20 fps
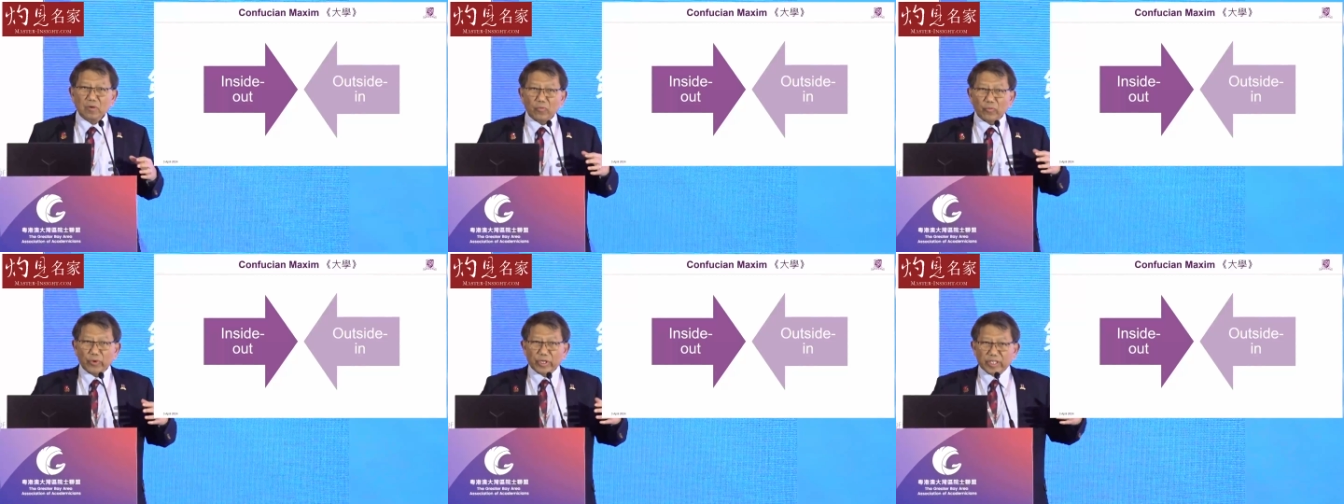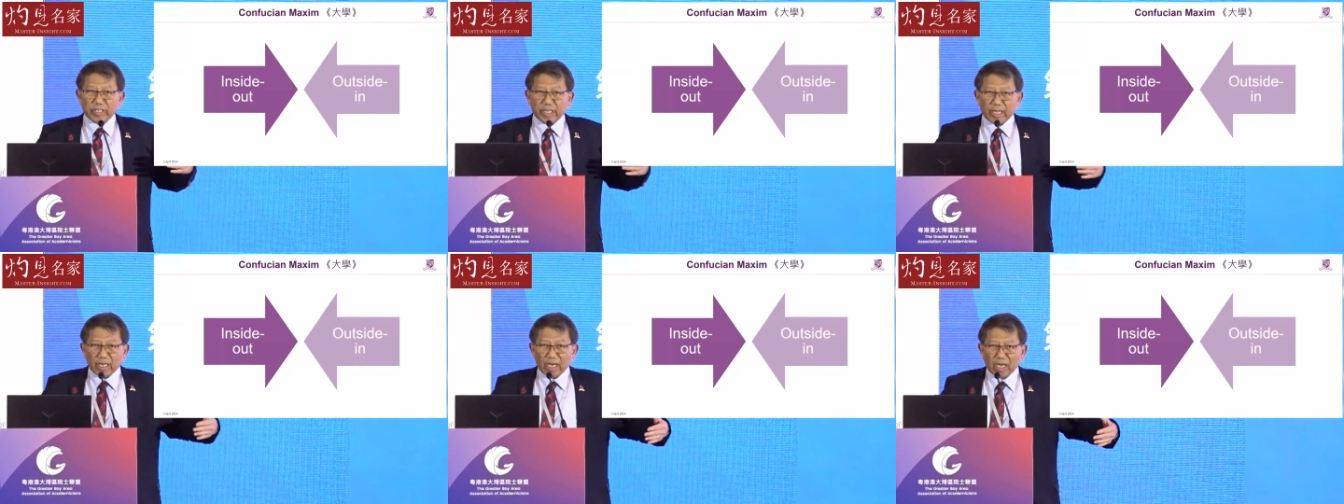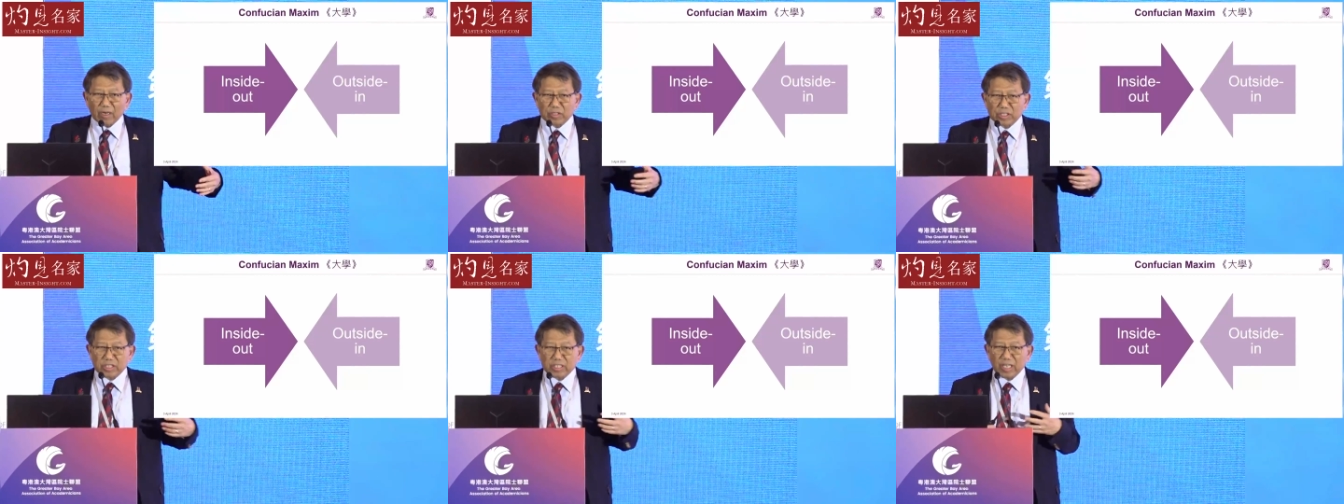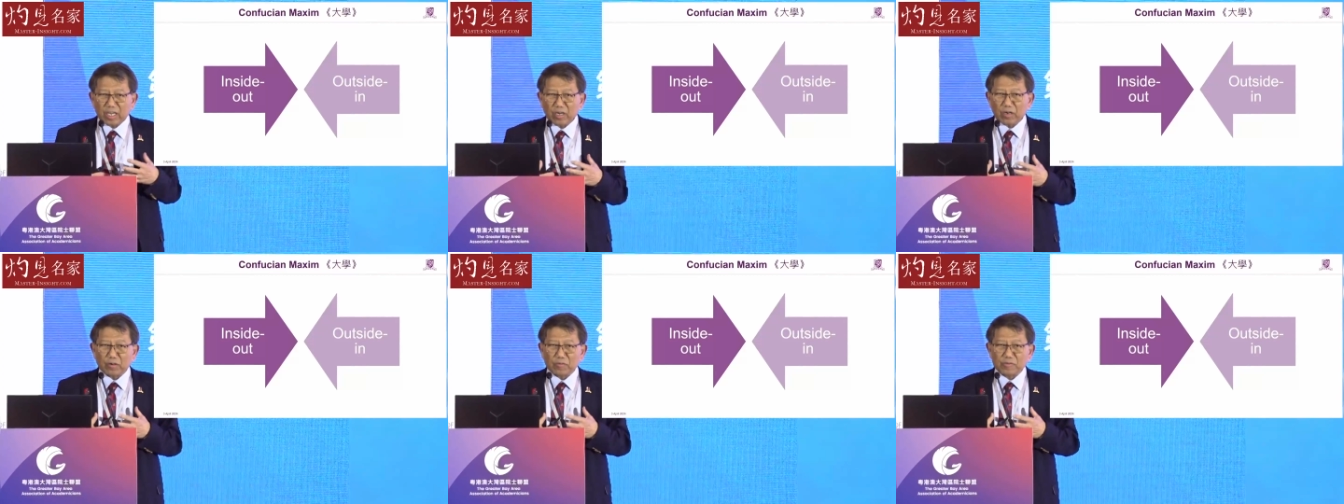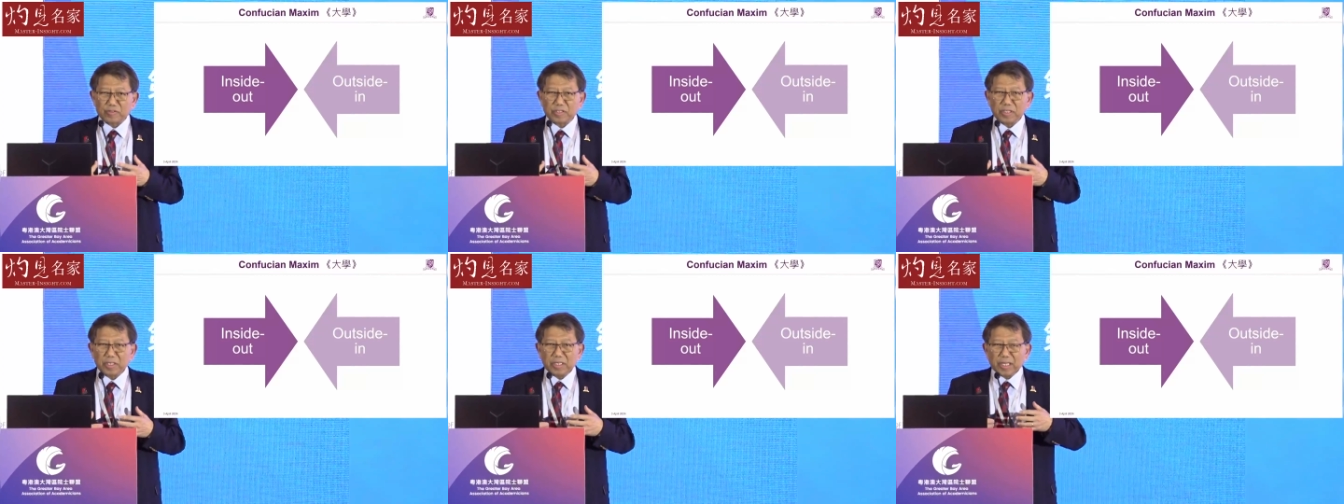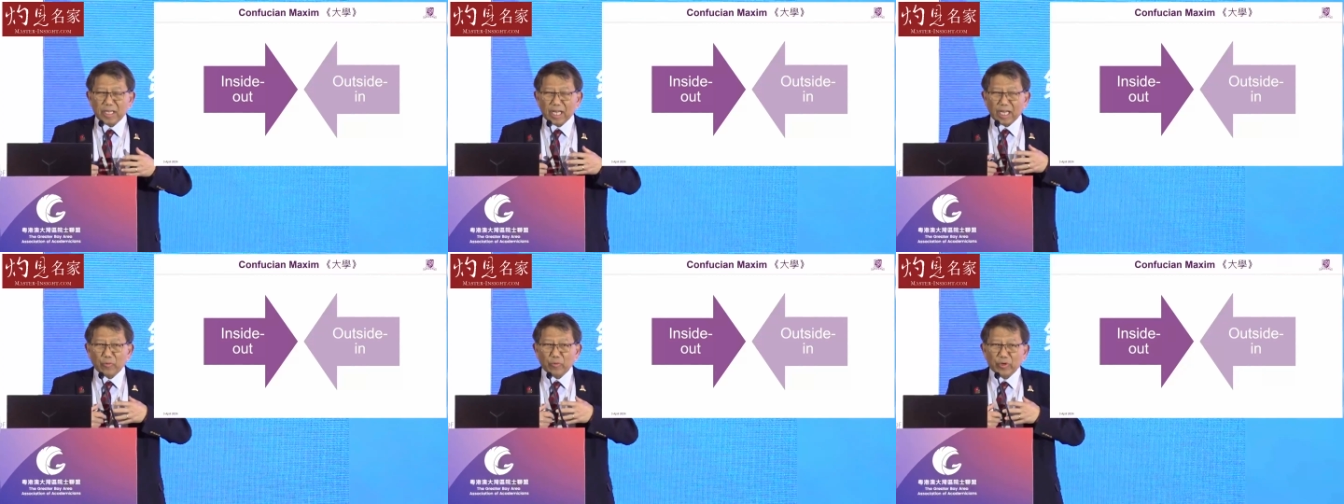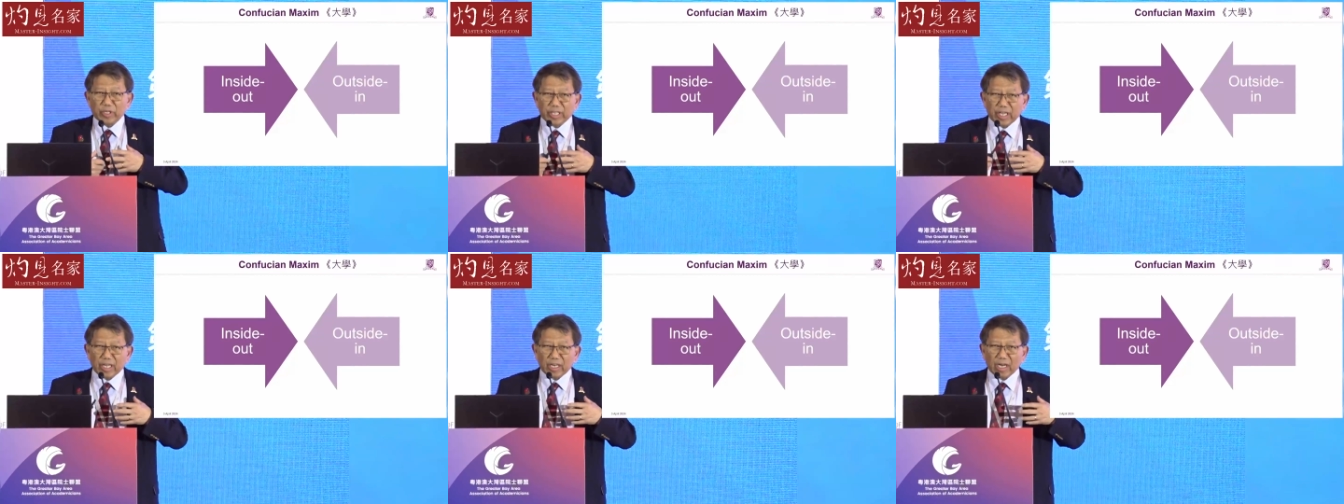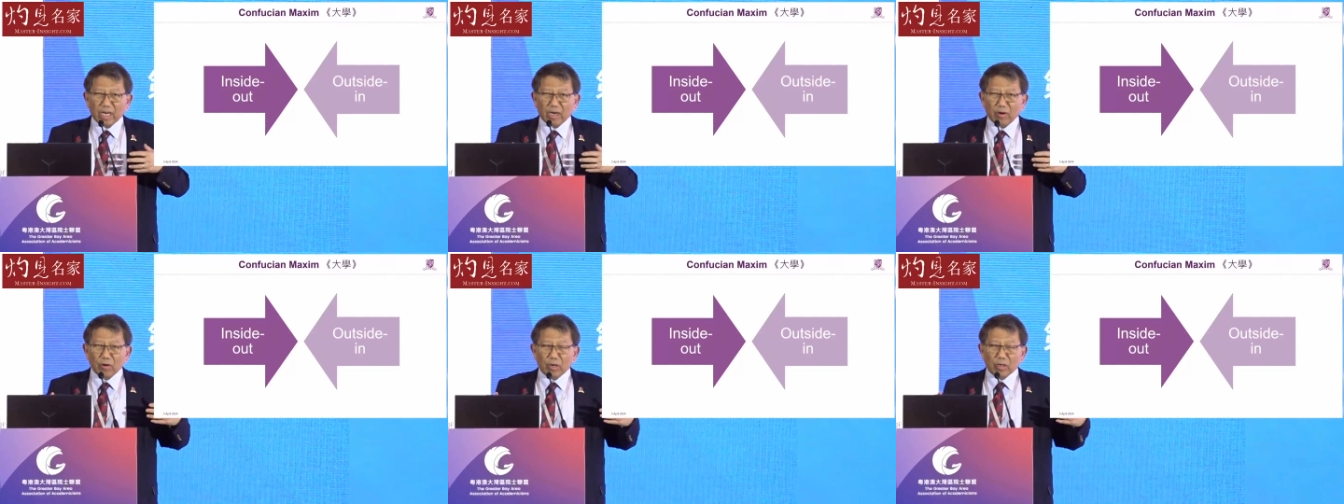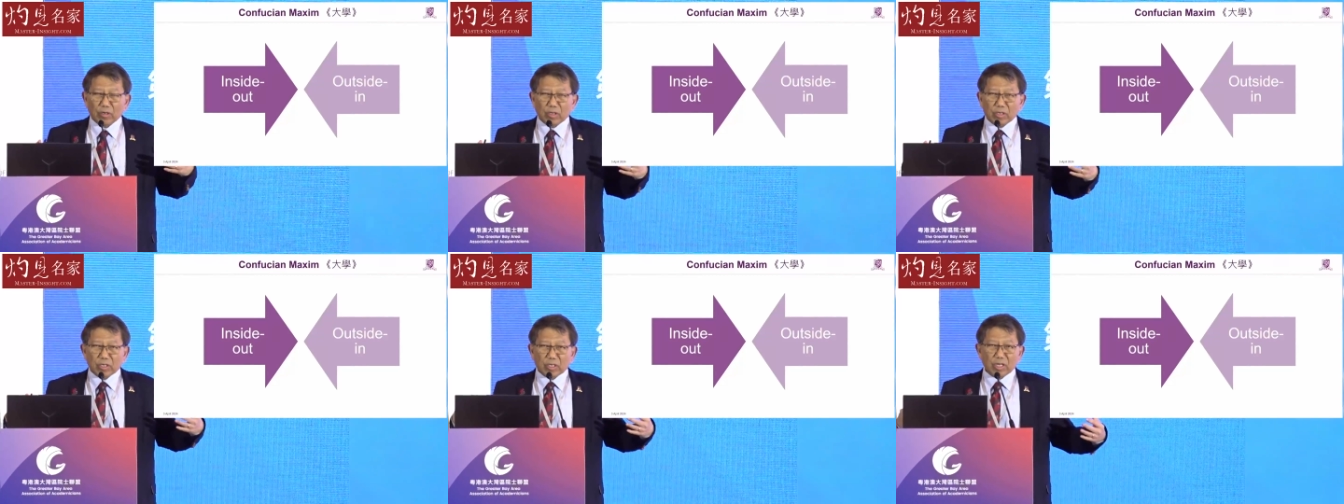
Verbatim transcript: We get ourselves and we get our